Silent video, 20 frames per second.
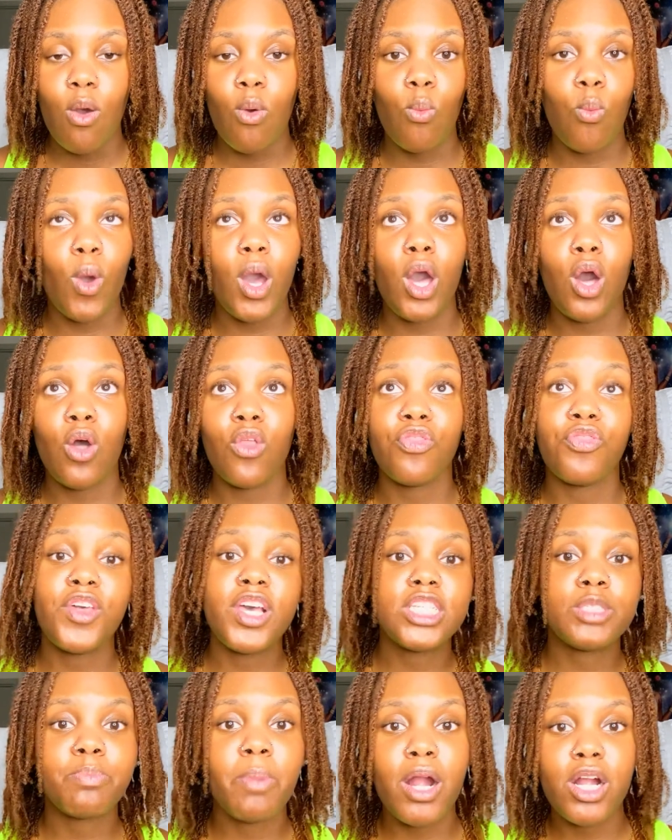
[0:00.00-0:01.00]
well,
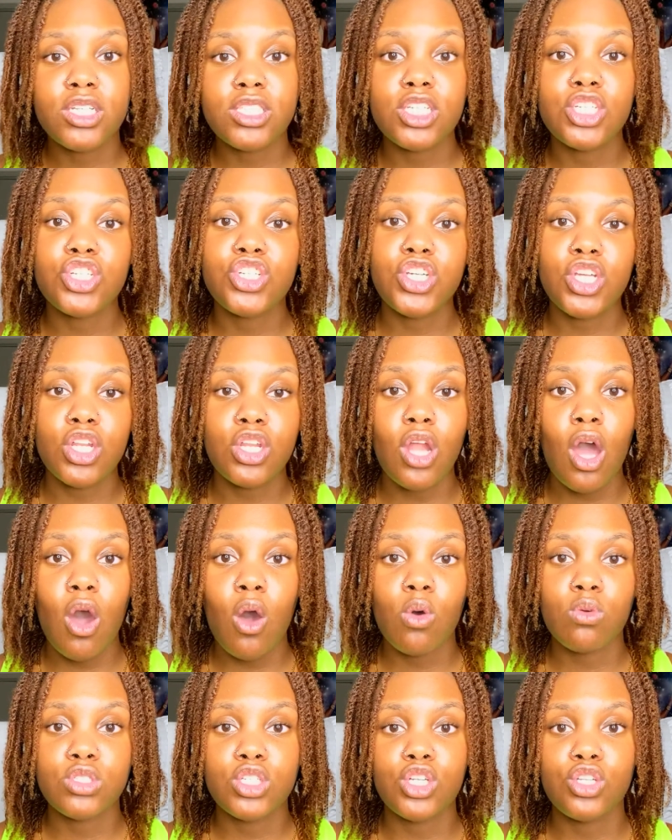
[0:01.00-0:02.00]
this person should
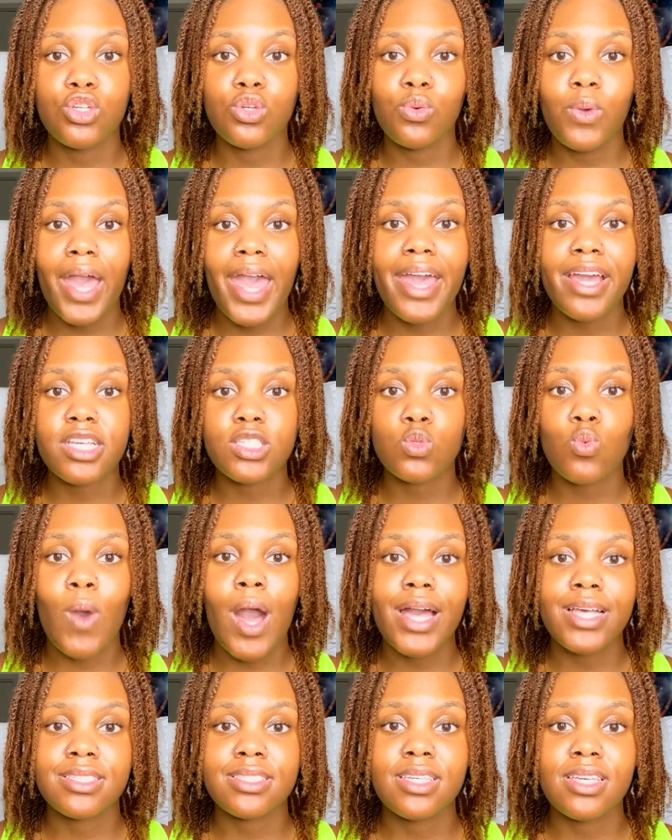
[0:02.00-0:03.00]
know to do
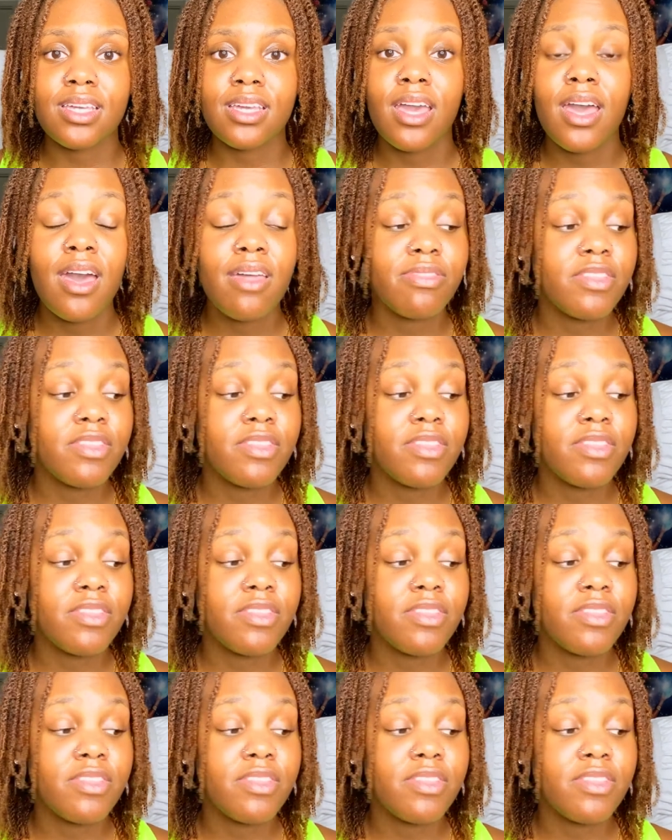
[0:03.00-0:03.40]
XYZ,